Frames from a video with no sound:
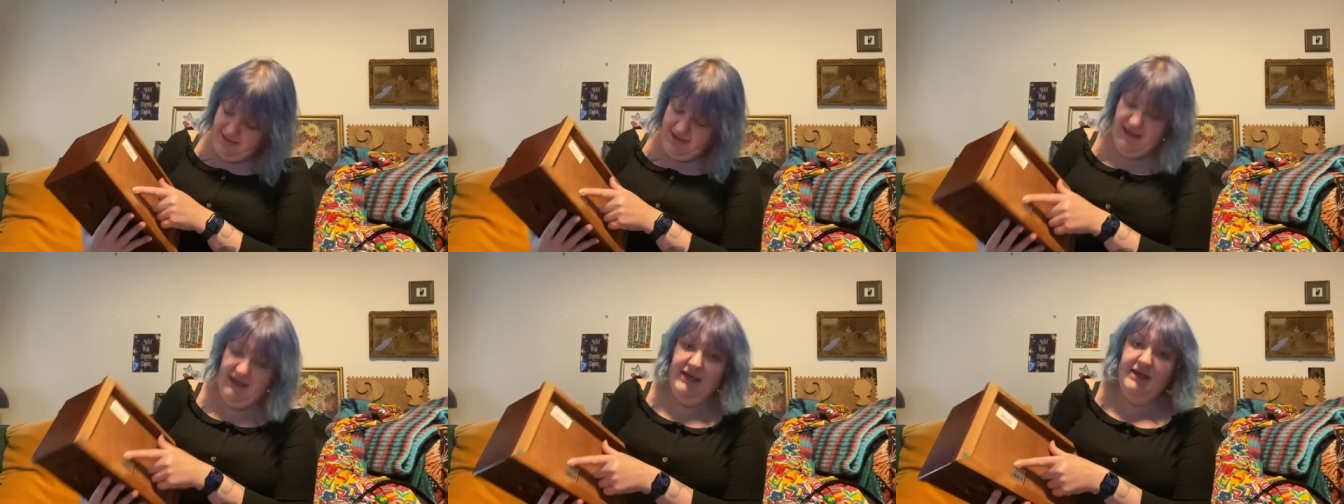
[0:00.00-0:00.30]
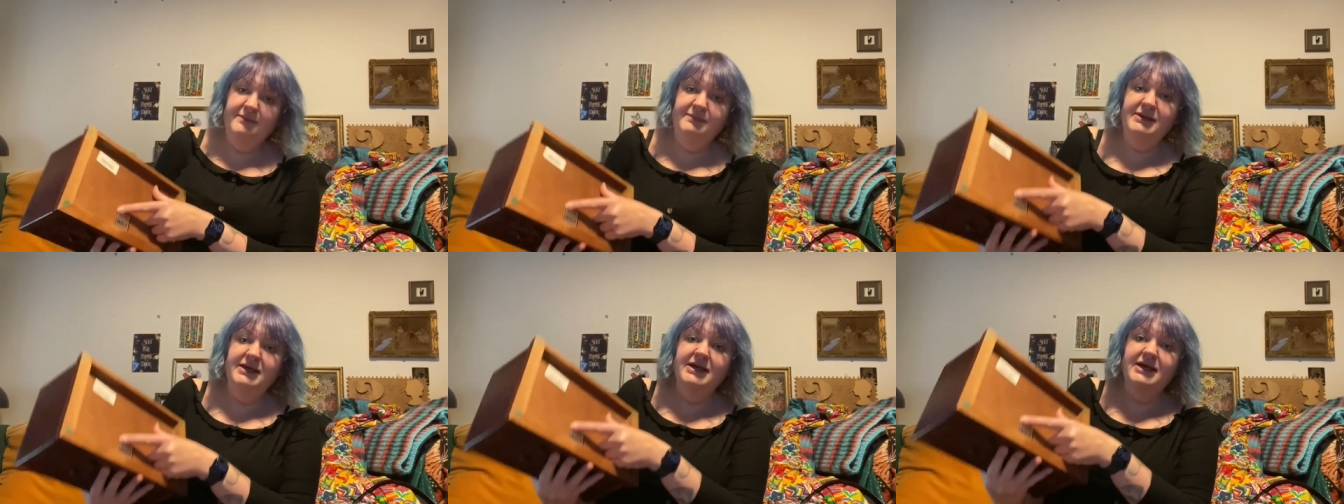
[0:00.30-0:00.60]

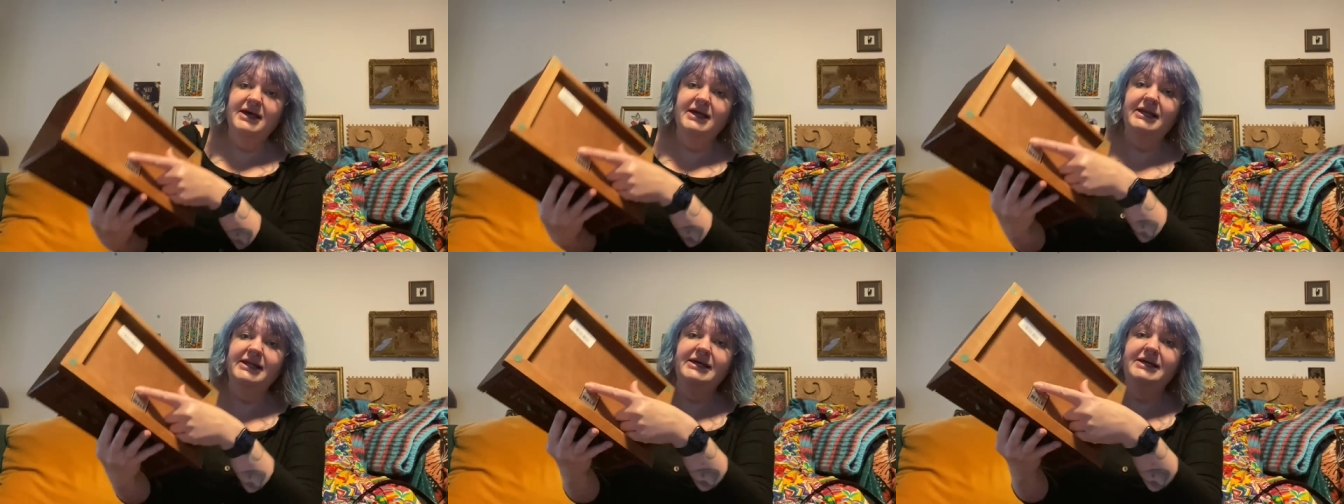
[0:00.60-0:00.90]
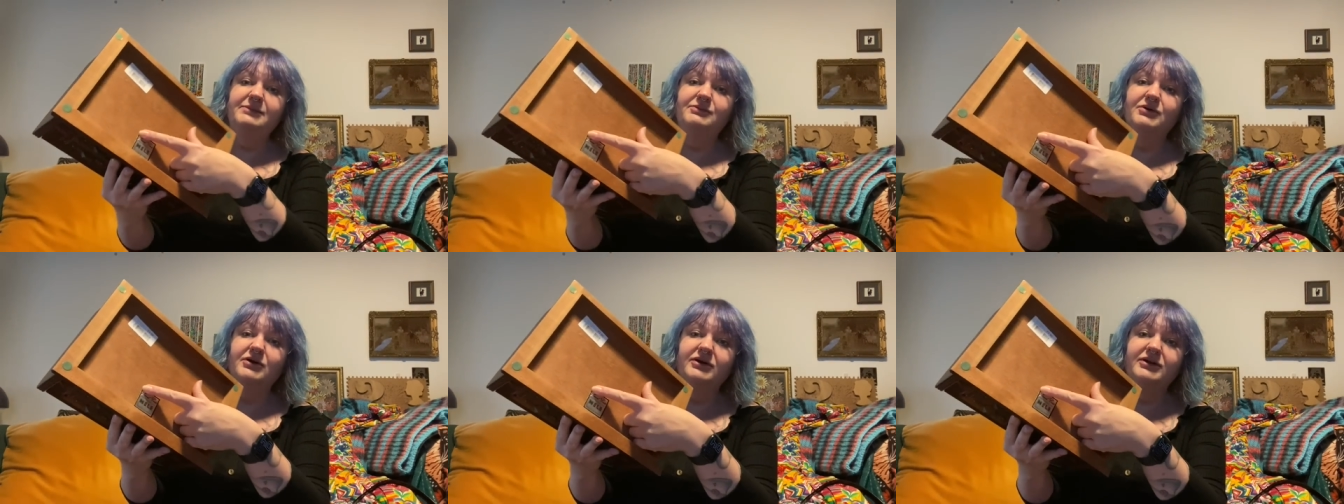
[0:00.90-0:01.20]
M-E-L-E,
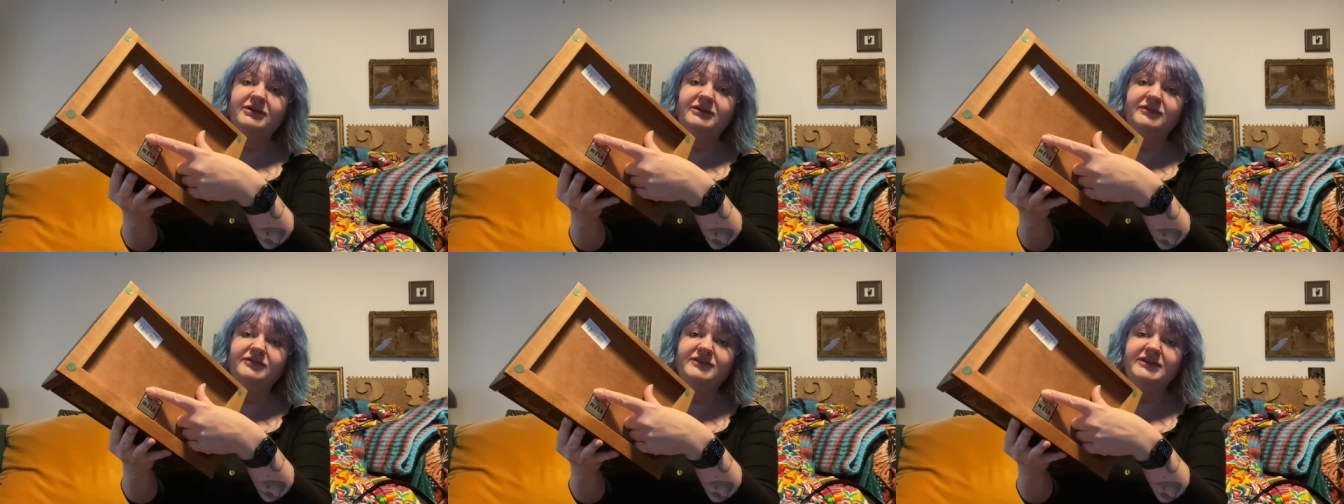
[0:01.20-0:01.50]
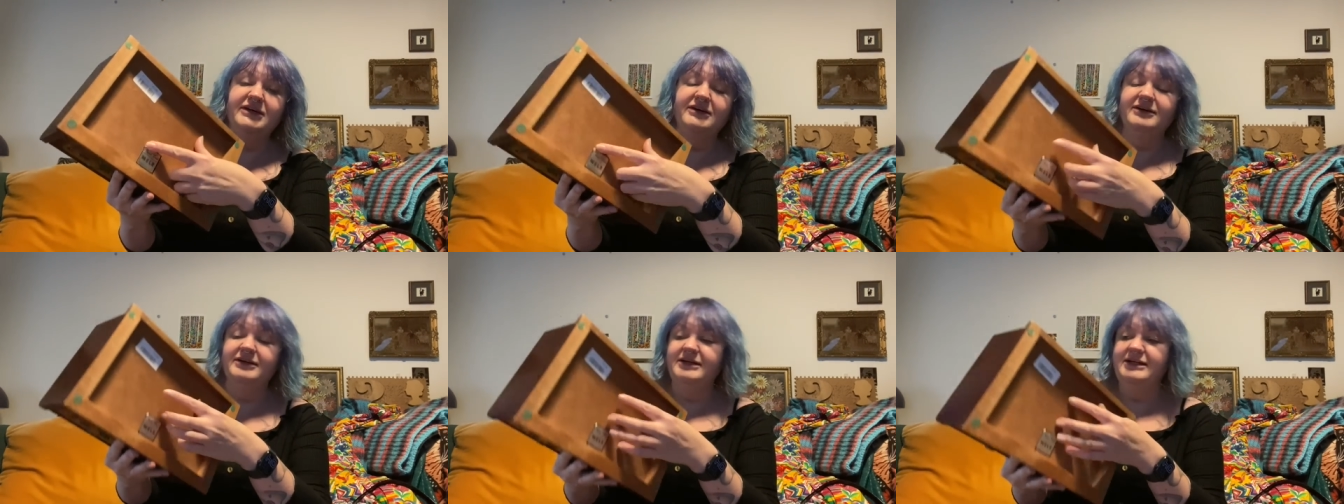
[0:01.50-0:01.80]
product of
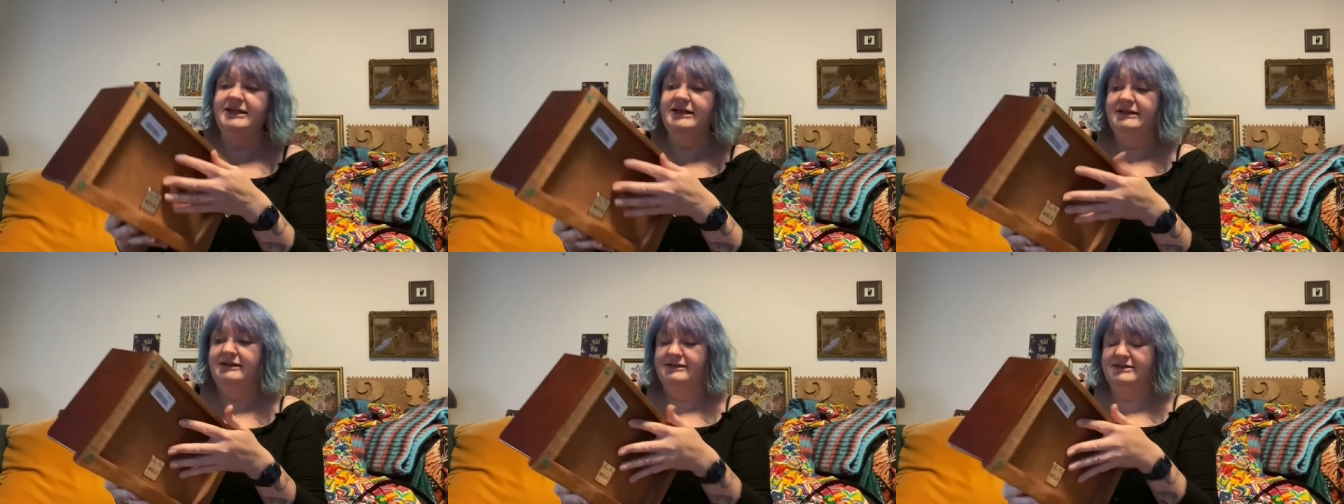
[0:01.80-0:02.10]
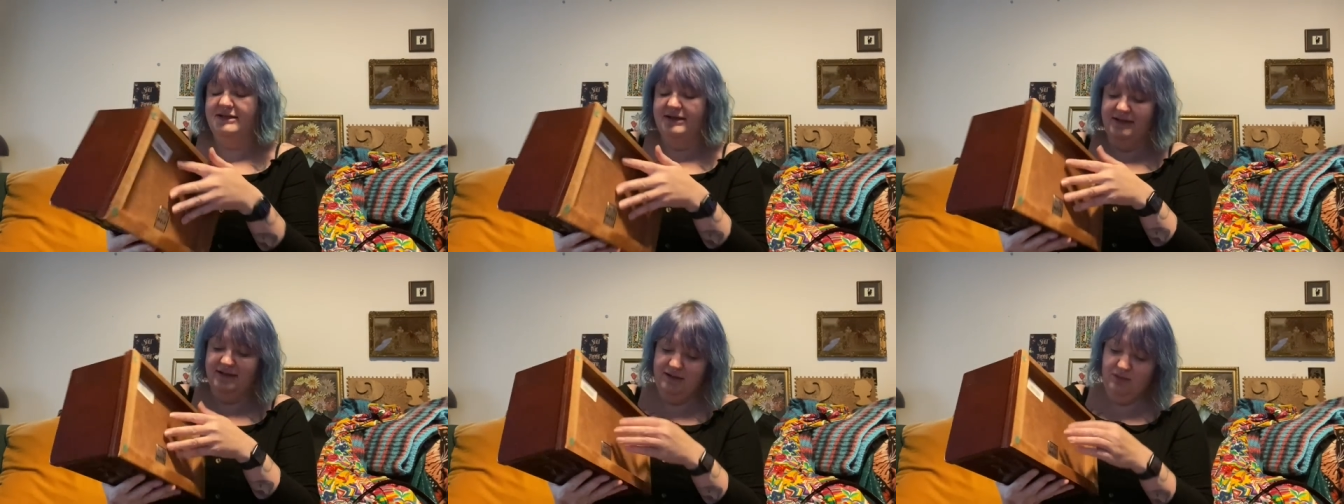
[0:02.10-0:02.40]

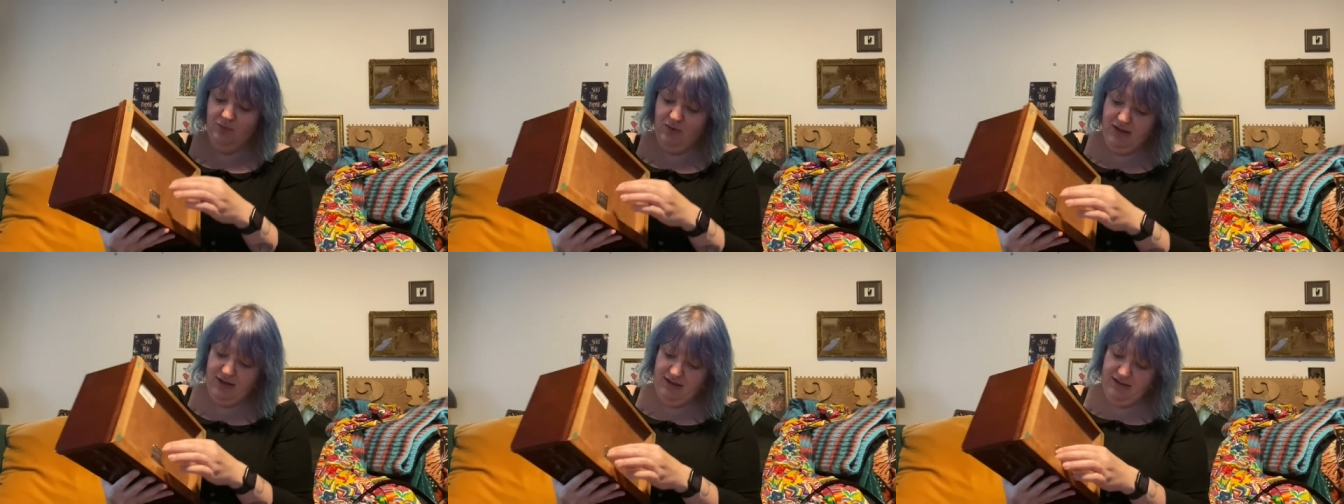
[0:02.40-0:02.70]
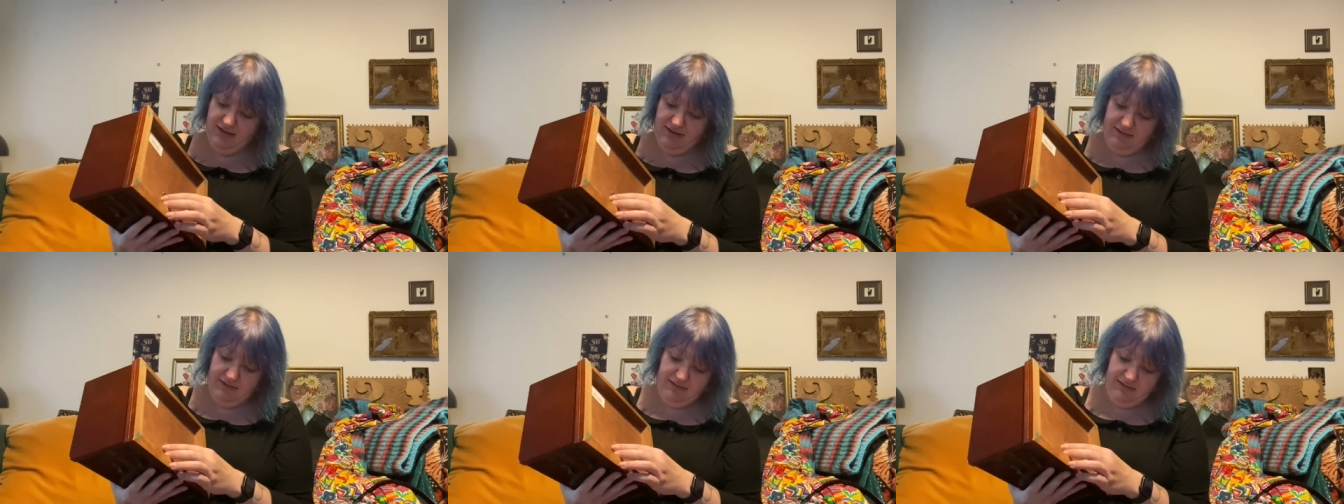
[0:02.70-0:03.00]
Taiwan.